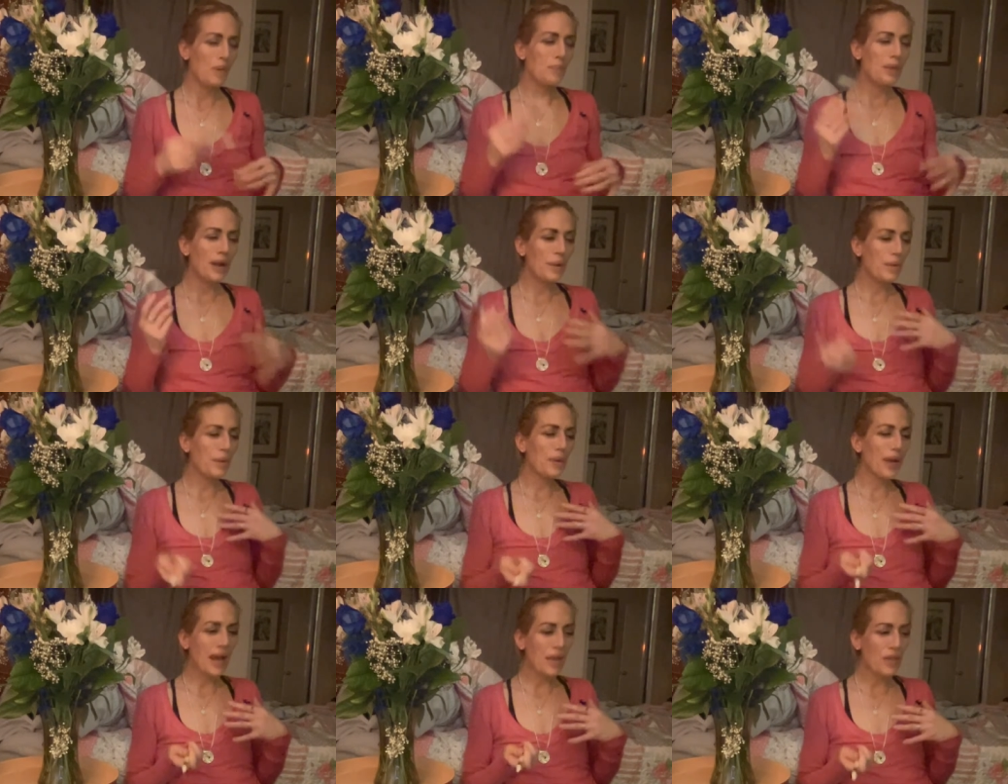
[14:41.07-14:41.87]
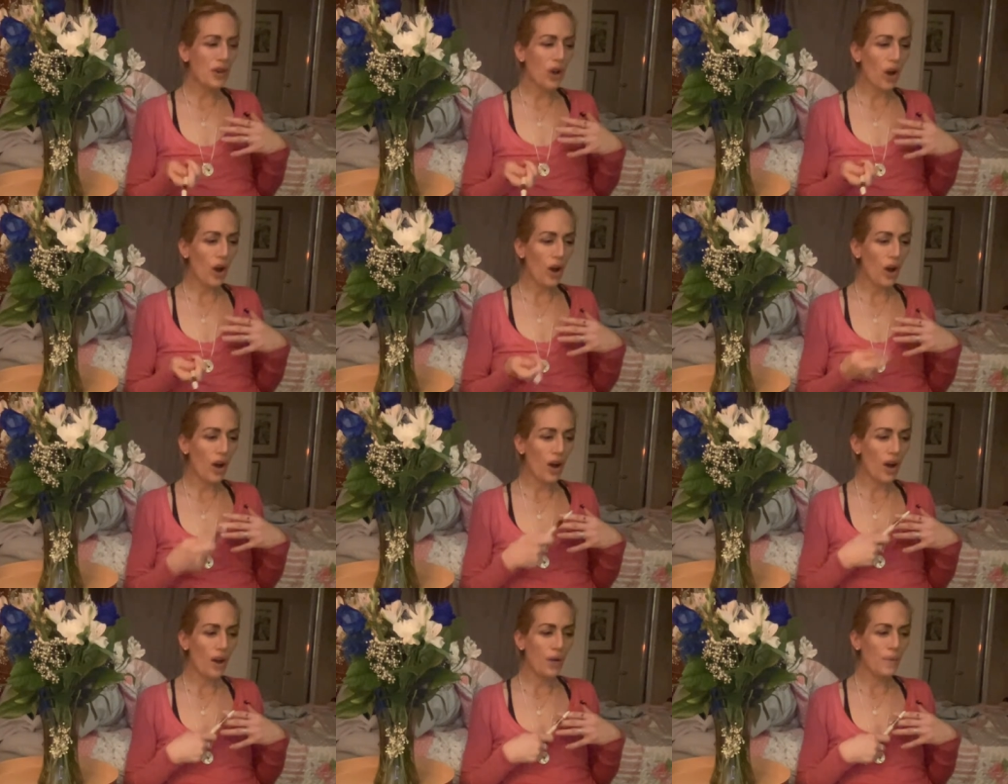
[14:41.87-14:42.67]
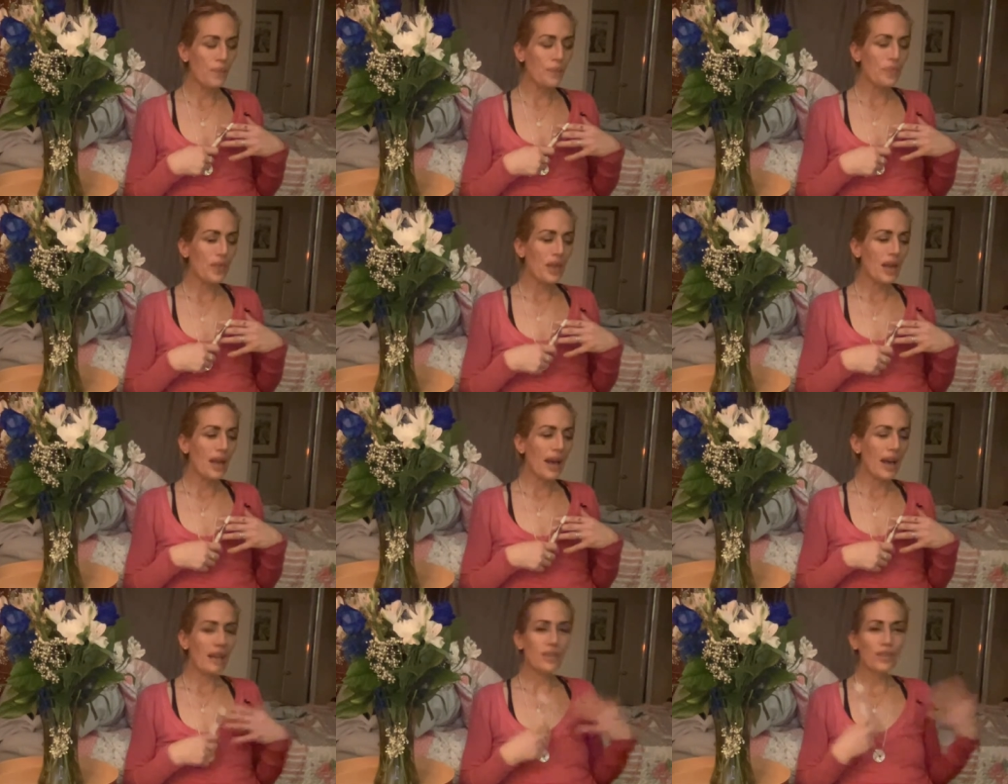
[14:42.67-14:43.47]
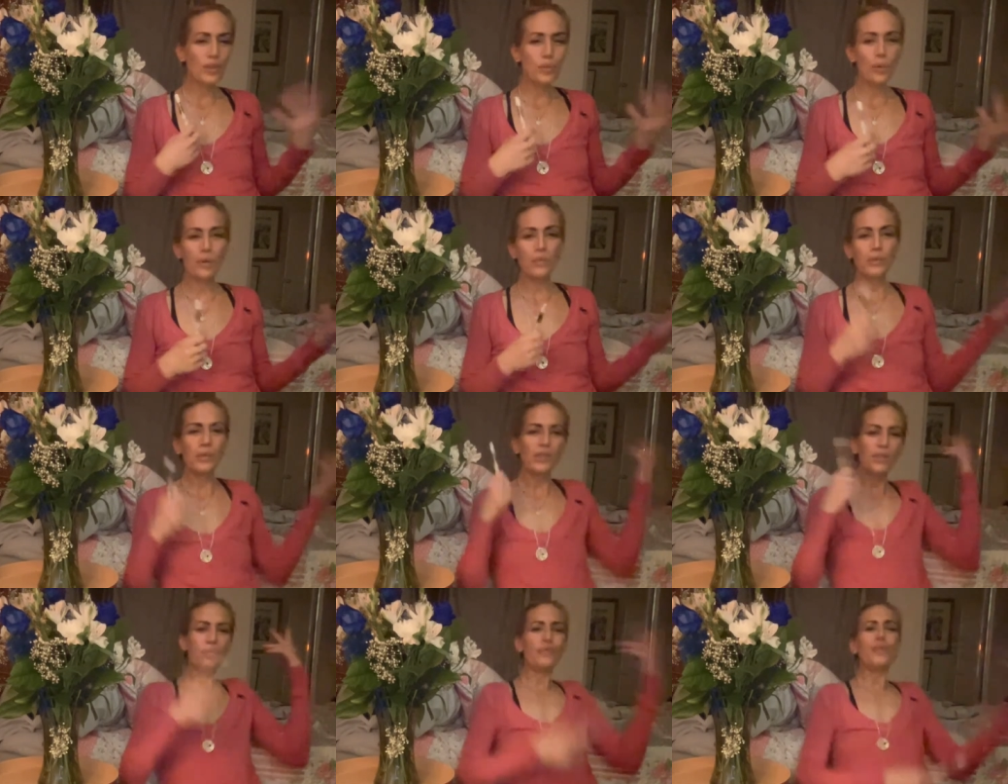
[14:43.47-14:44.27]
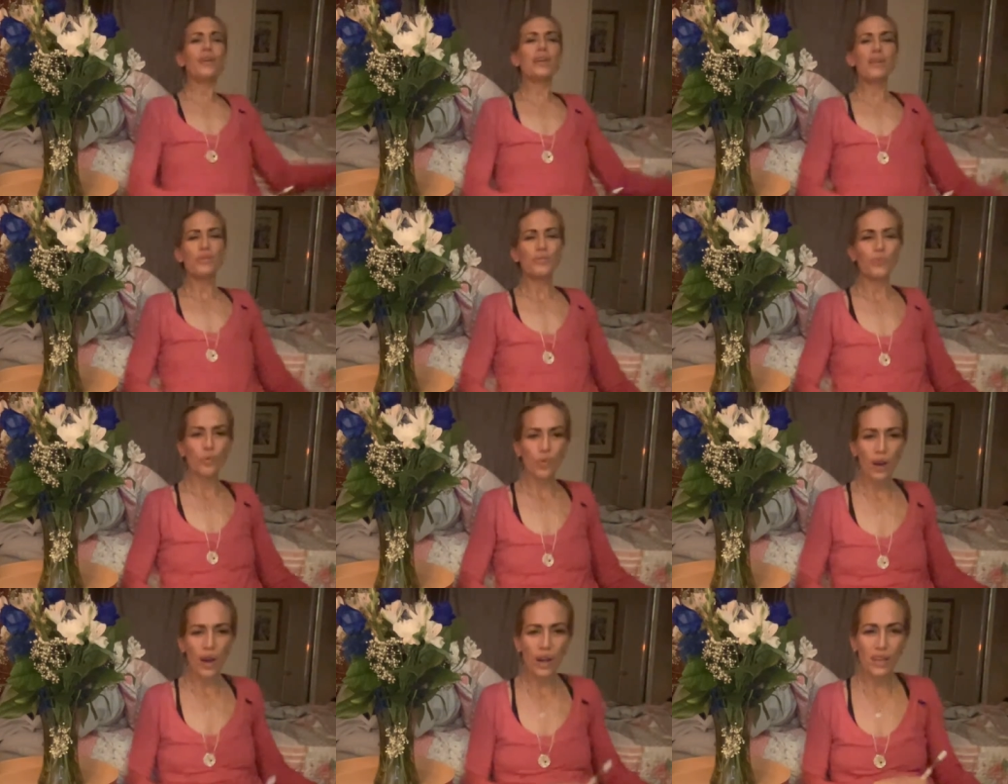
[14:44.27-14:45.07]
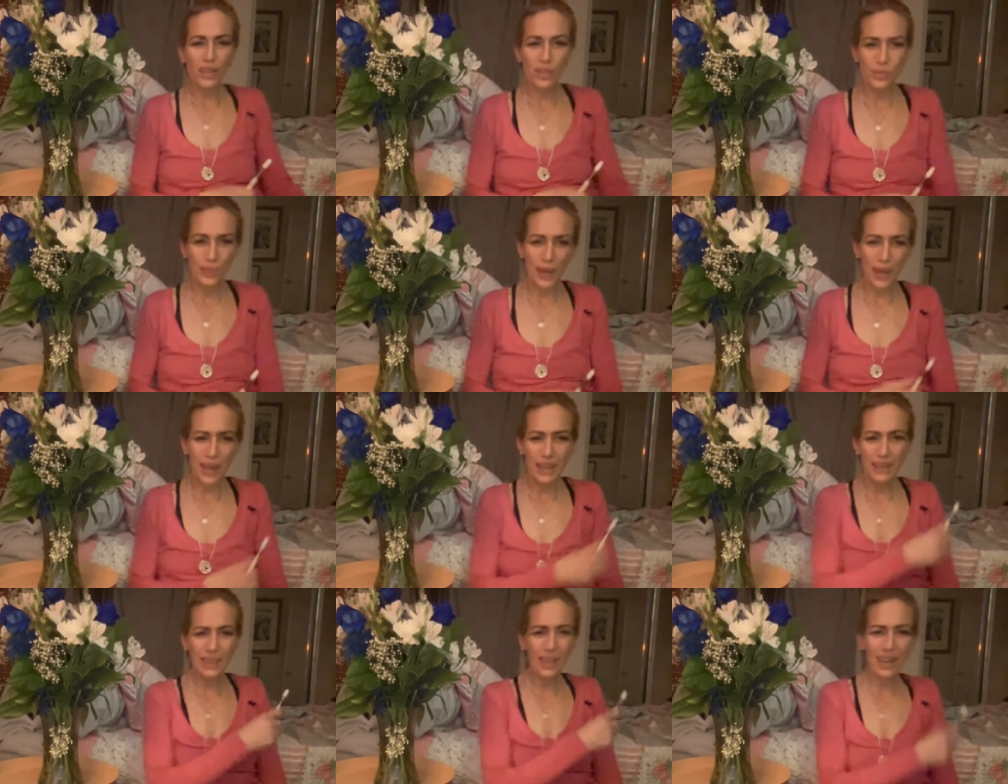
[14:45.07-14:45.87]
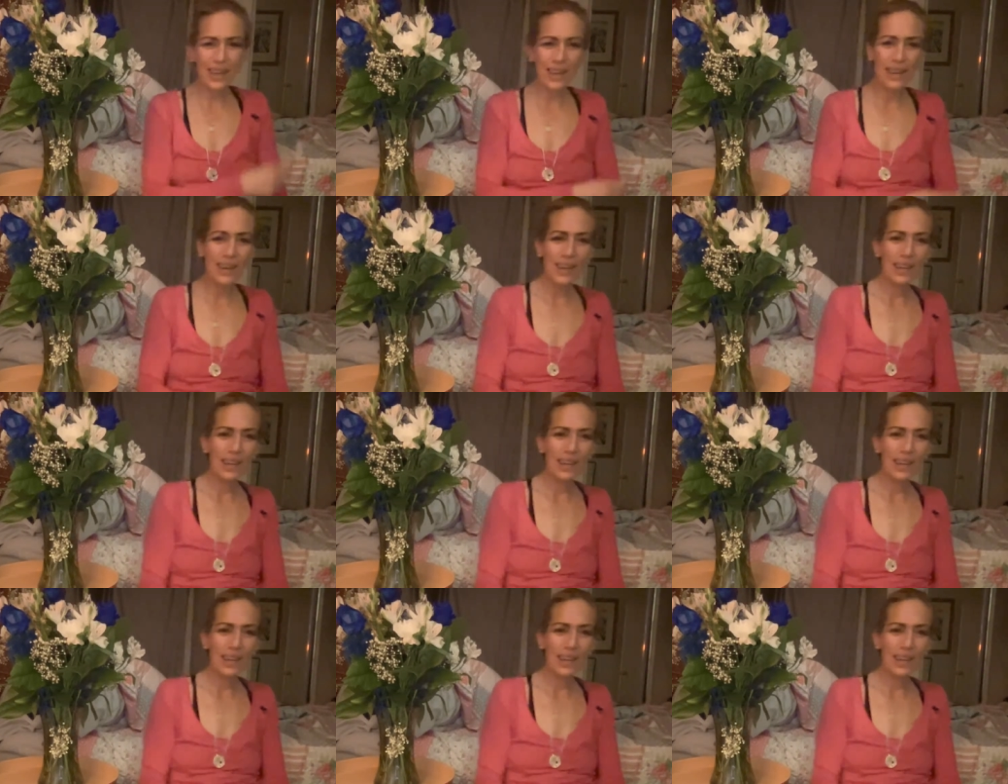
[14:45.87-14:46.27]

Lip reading: But anyway, we get in the car, and I was like, what's a fucking rush, man? Like,